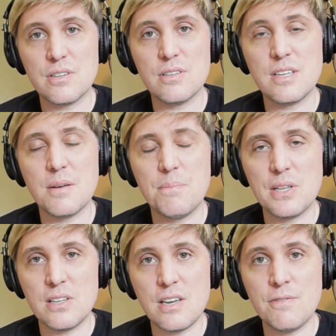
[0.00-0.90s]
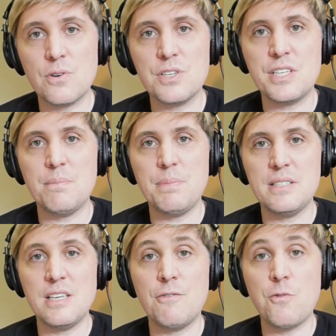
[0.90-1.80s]
the ability for
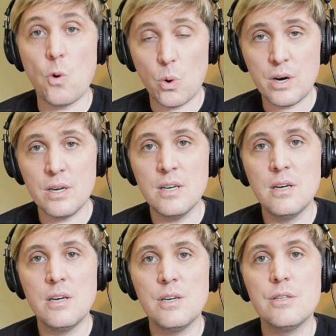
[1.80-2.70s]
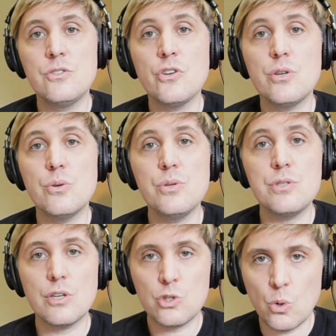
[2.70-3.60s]
GPT-4 to
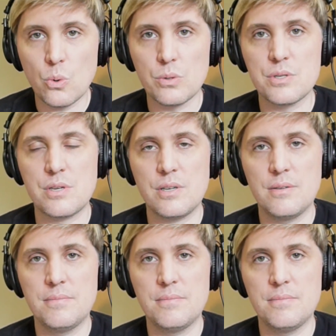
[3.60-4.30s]
use tools